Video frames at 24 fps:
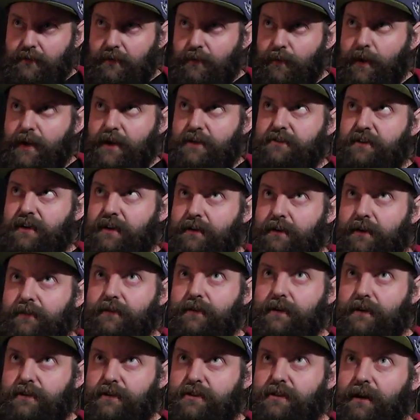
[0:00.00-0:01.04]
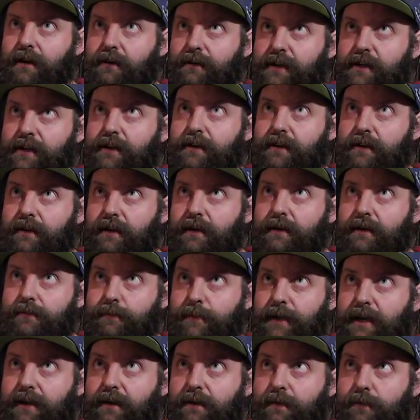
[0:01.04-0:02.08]
Wait a second, I've got a child. Yeah, I know how
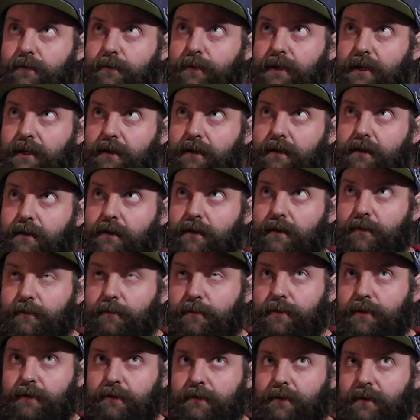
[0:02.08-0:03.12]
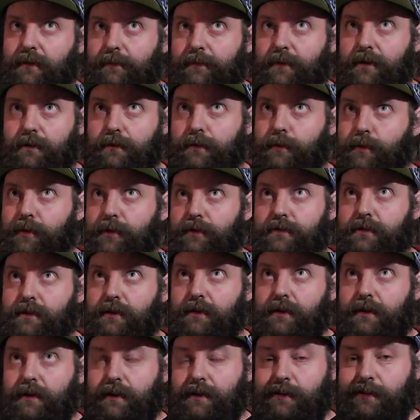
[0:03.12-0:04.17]
bad it would be. But I'm not a woman, so I
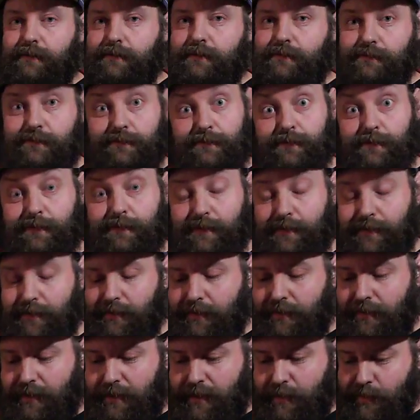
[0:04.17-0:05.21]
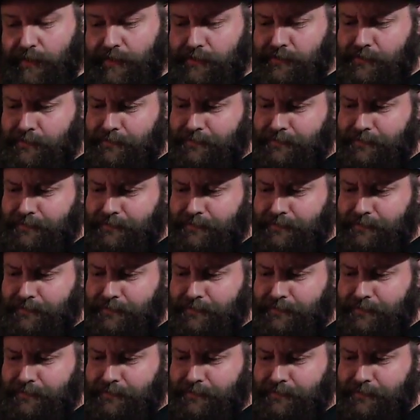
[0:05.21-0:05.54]
don't know. Anyways.